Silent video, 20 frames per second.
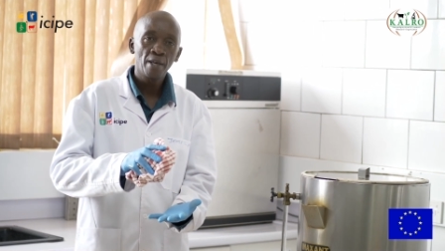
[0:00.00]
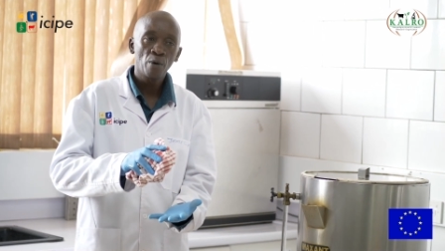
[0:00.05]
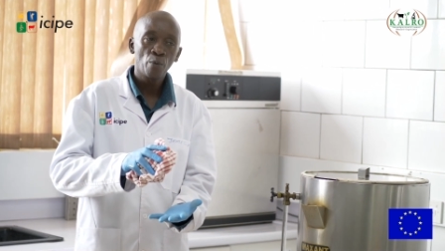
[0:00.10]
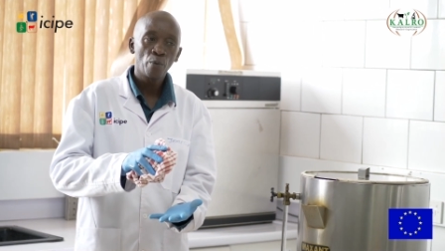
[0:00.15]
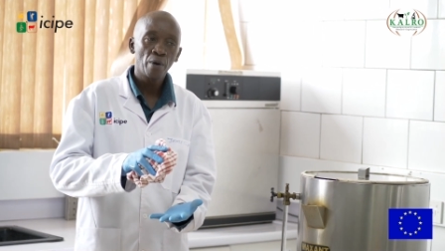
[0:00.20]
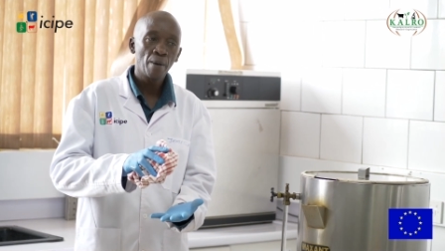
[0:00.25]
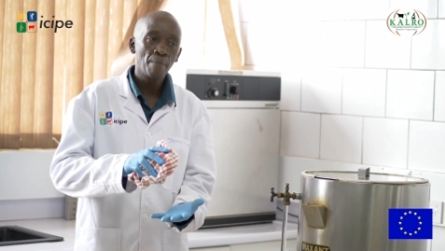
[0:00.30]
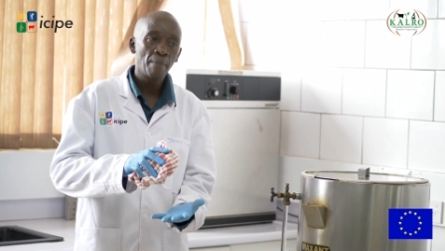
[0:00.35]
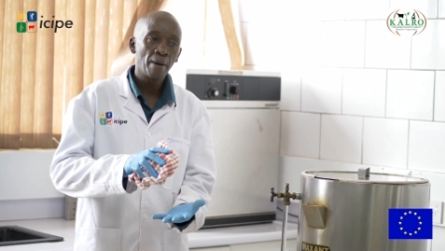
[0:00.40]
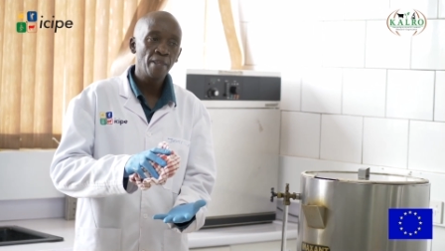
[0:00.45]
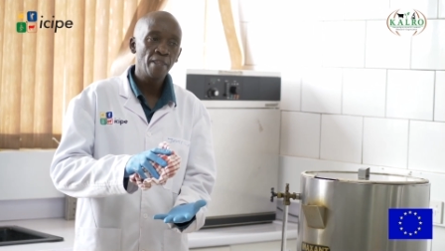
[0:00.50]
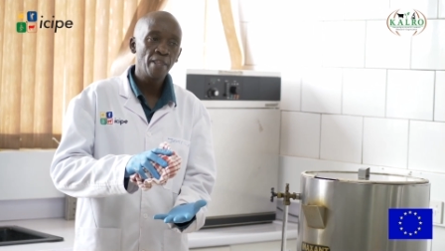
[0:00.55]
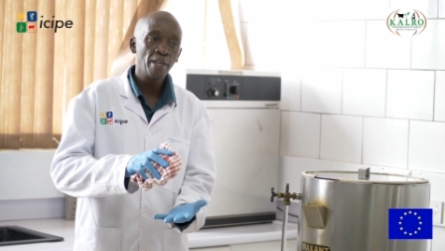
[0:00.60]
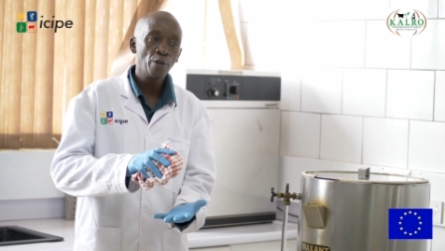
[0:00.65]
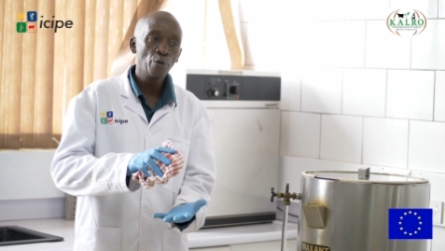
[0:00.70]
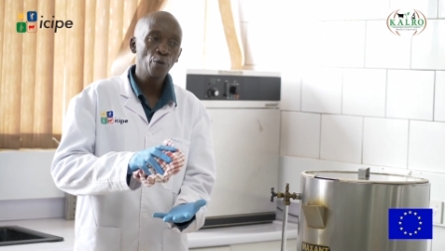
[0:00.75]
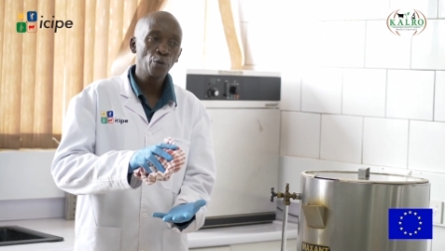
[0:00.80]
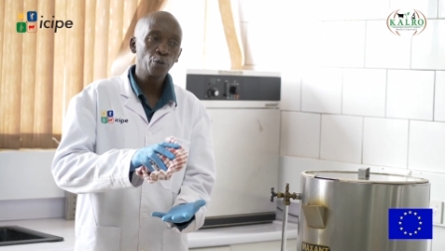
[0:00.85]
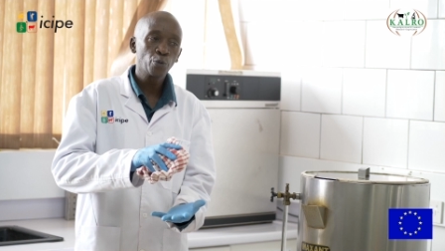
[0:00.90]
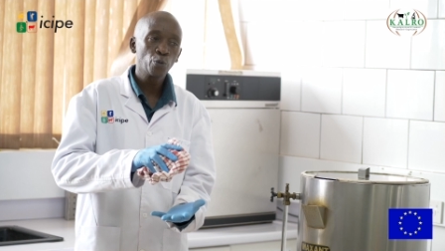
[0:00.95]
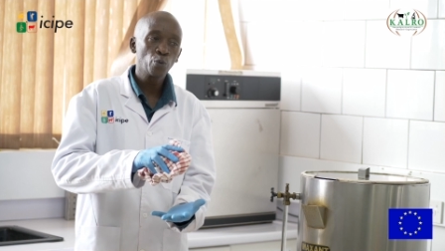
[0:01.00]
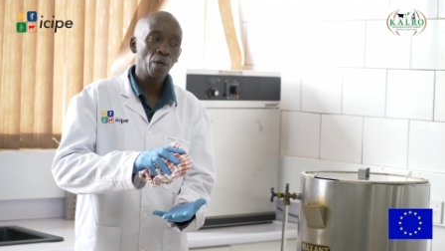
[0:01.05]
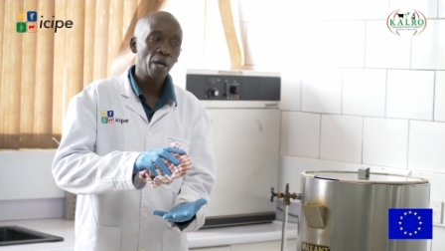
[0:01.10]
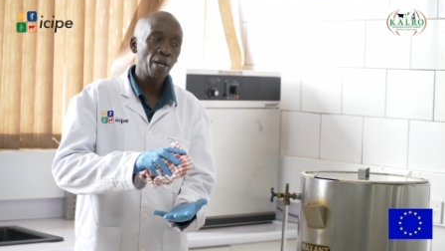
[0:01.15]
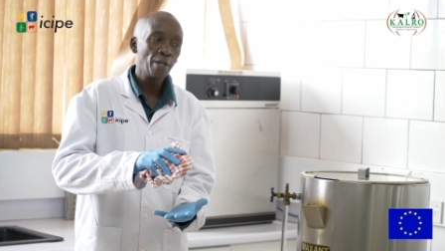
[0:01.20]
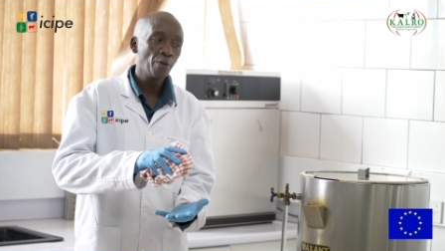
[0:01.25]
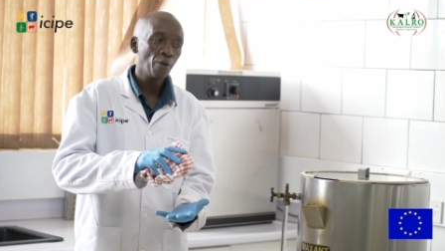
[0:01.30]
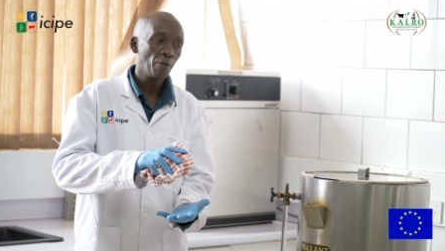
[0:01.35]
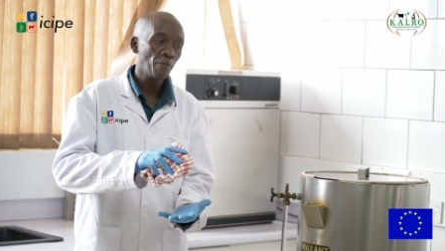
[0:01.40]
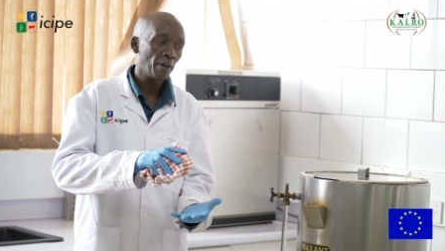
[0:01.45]
whereby they use two
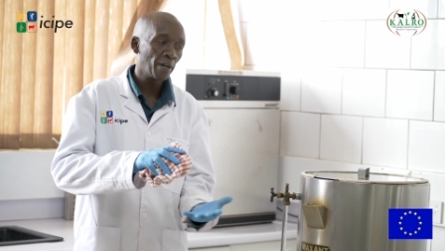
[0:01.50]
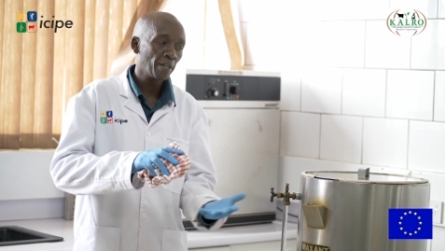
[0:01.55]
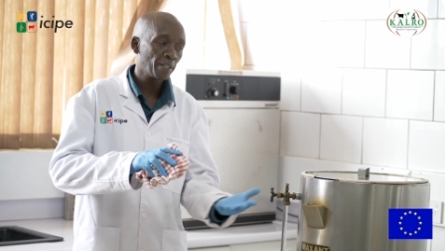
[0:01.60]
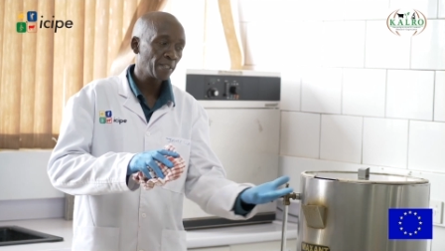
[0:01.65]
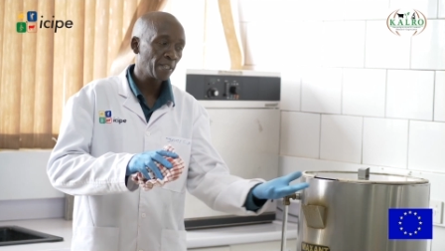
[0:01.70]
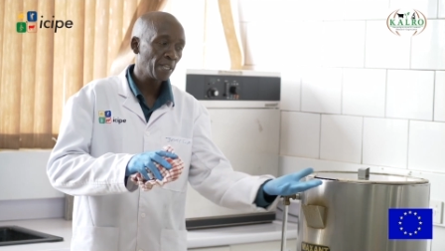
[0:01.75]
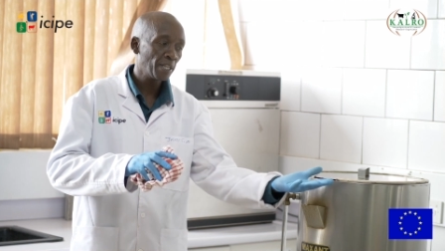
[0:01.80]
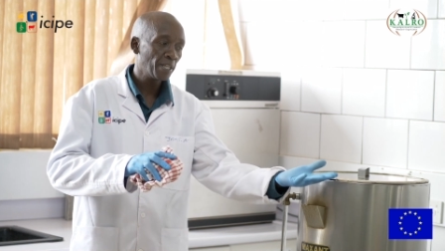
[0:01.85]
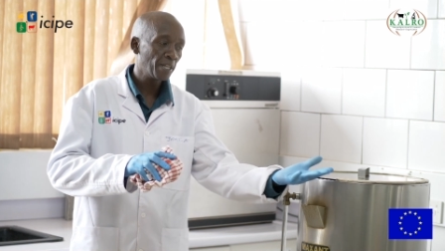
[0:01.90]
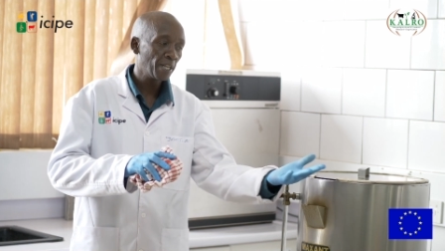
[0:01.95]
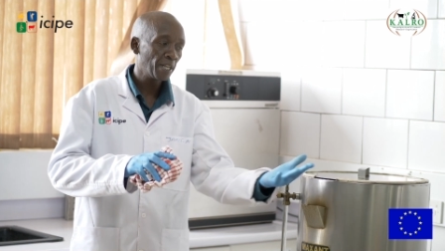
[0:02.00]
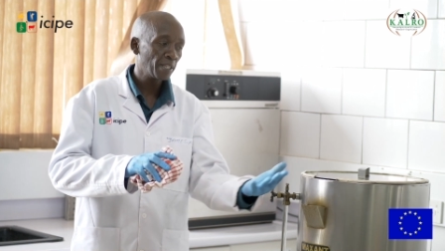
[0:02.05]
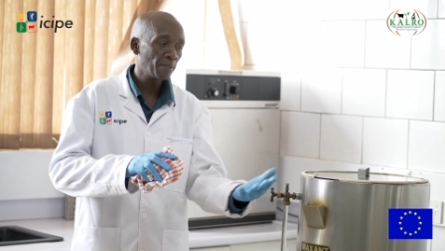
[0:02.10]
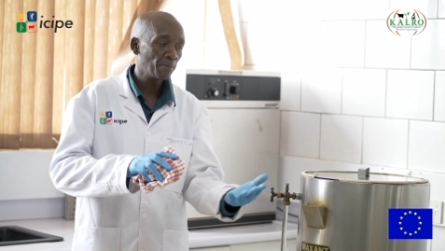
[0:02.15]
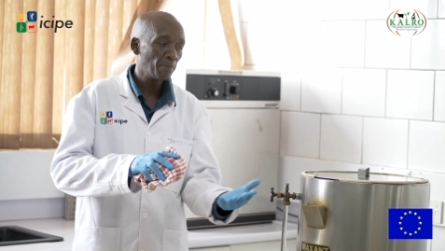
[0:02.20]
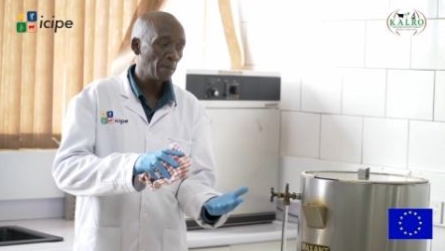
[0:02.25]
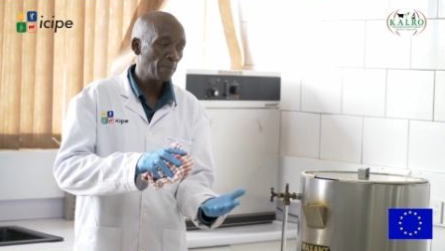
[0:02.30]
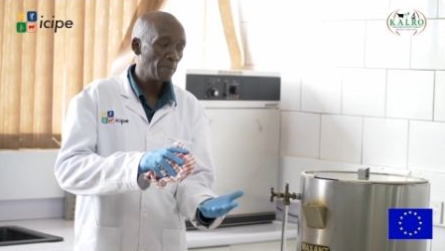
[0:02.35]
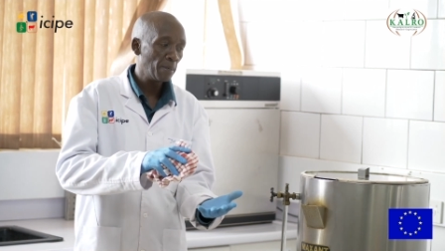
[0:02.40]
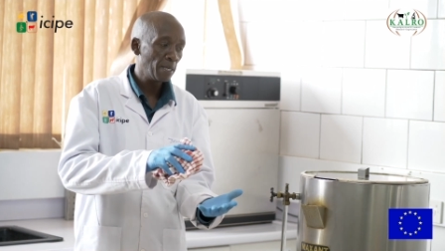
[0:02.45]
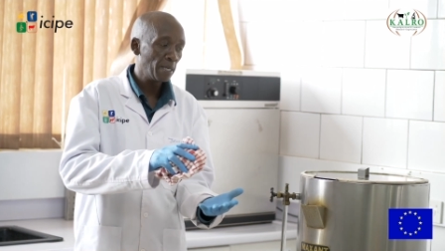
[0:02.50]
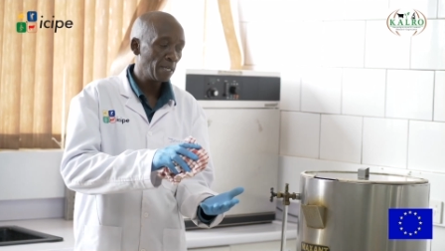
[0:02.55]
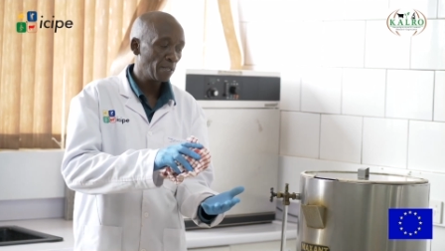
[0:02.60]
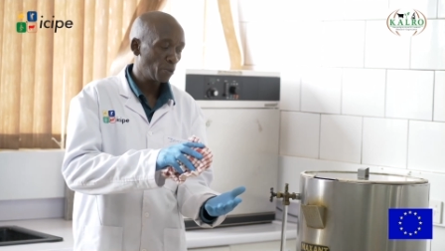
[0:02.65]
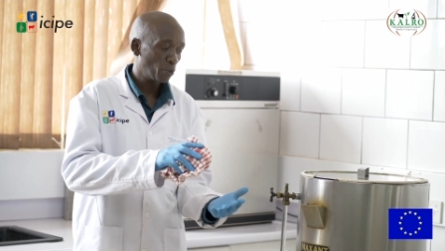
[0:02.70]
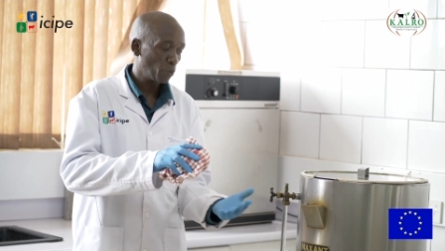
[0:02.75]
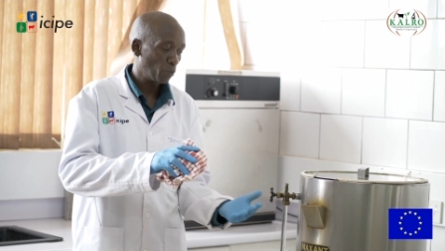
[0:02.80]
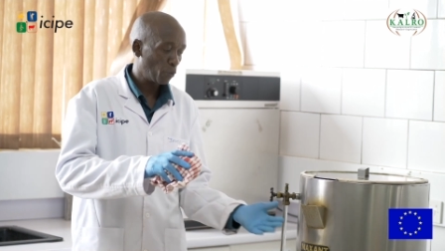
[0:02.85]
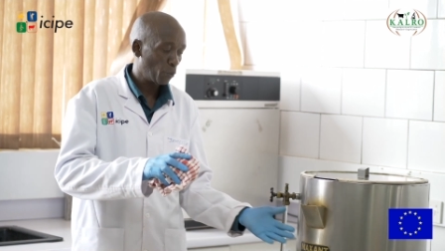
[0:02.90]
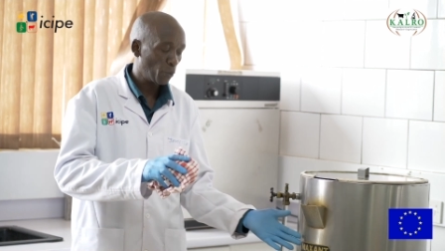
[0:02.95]
kind of uh, stainless, maybe
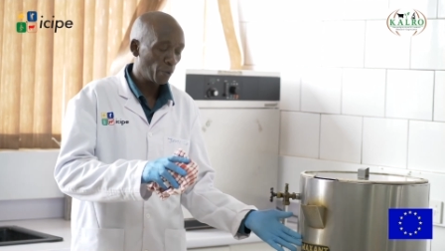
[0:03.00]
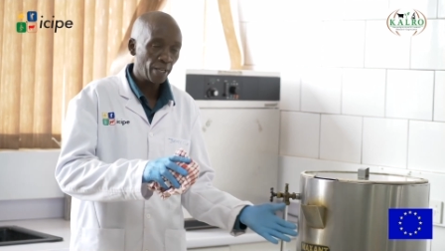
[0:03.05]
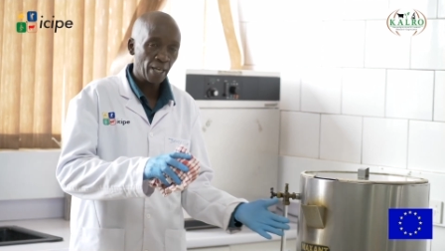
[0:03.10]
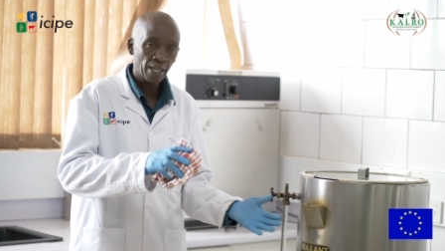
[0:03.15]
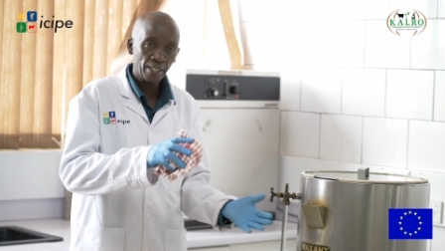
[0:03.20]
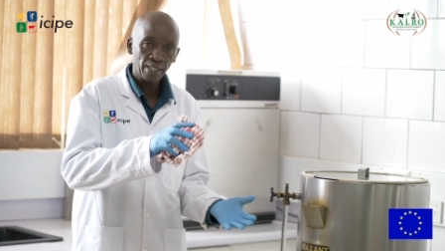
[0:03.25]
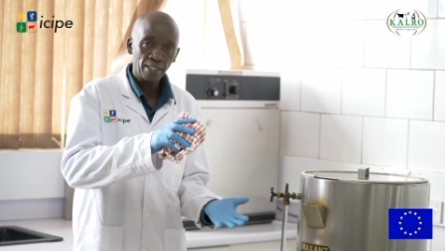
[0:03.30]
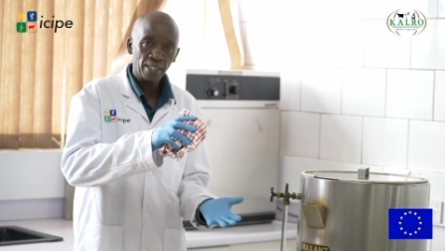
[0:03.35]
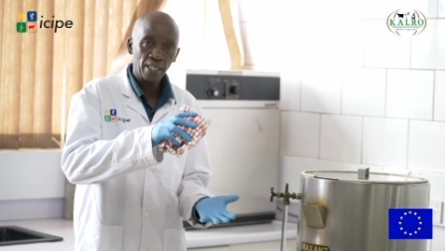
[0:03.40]
sufurias,